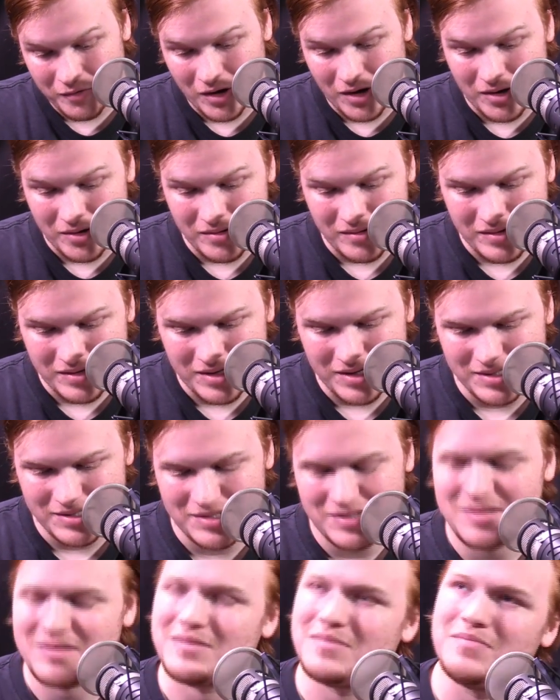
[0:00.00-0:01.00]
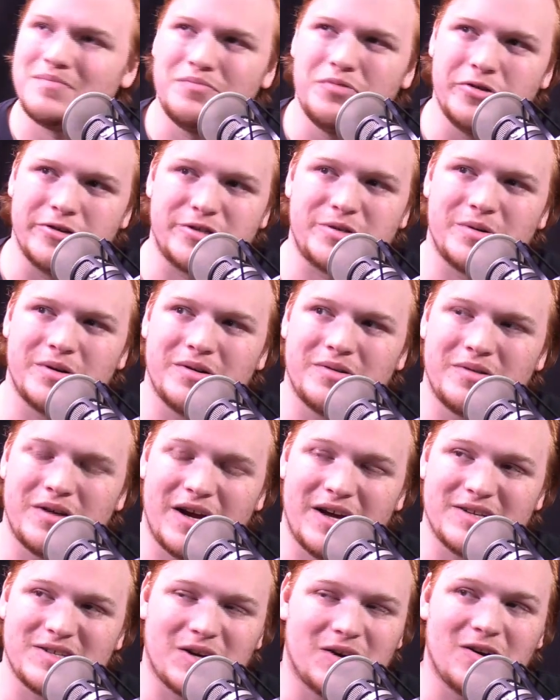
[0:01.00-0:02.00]
Well, because Bushiroad
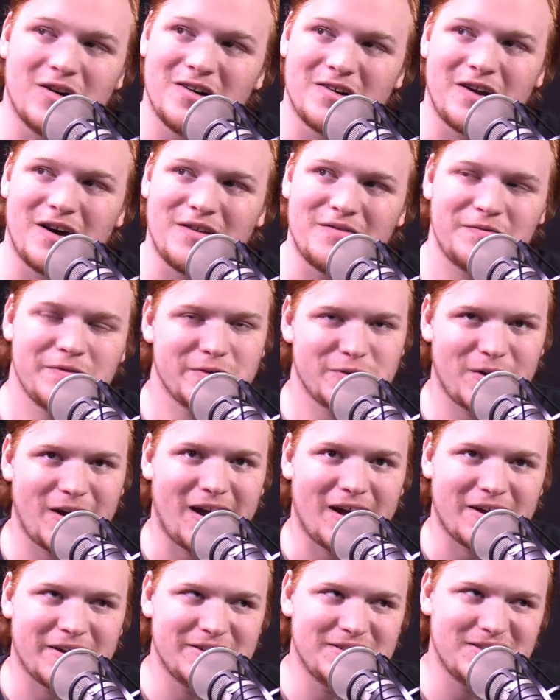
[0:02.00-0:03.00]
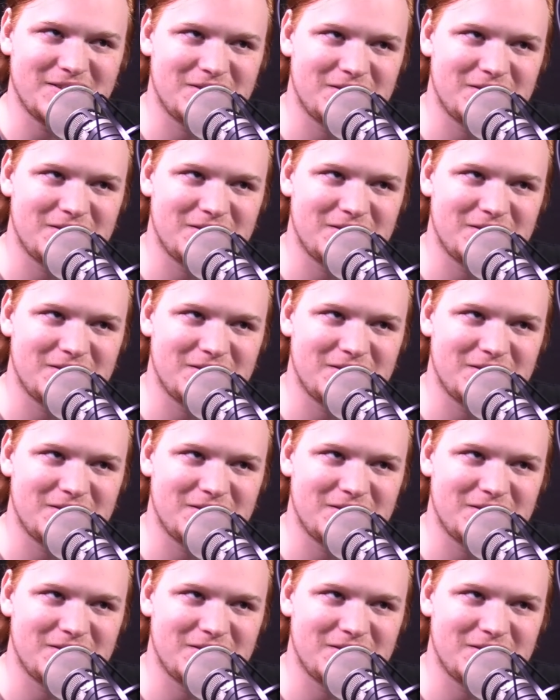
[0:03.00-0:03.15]
has a hard-on for dragons.